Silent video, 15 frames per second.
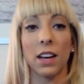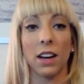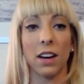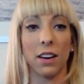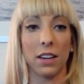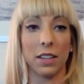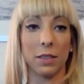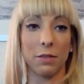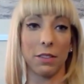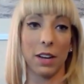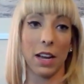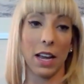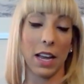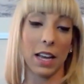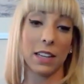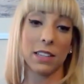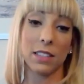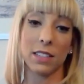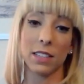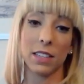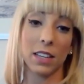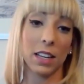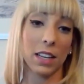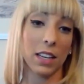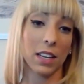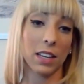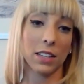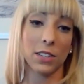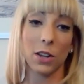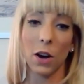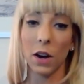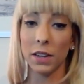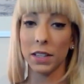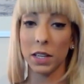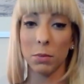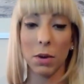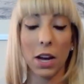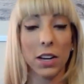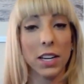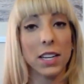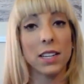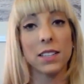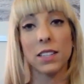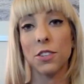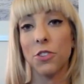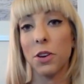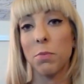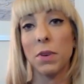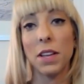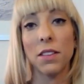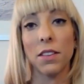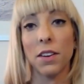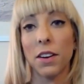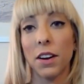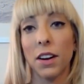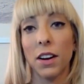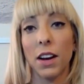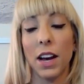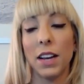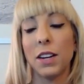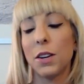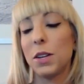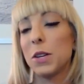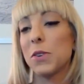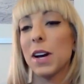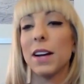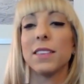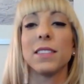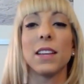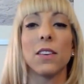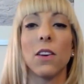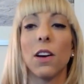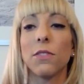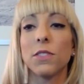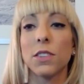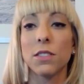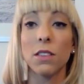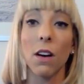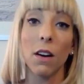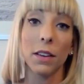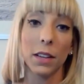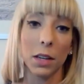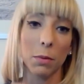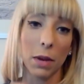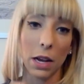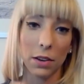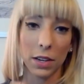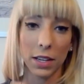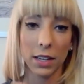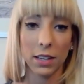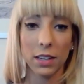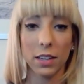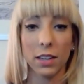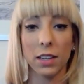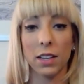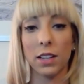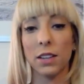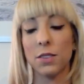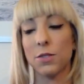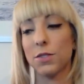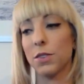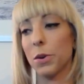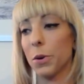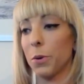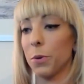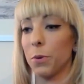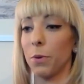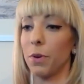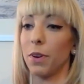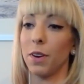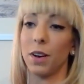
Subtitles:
And talking about it isn't cheap either. I know you guys get off just talking about it. So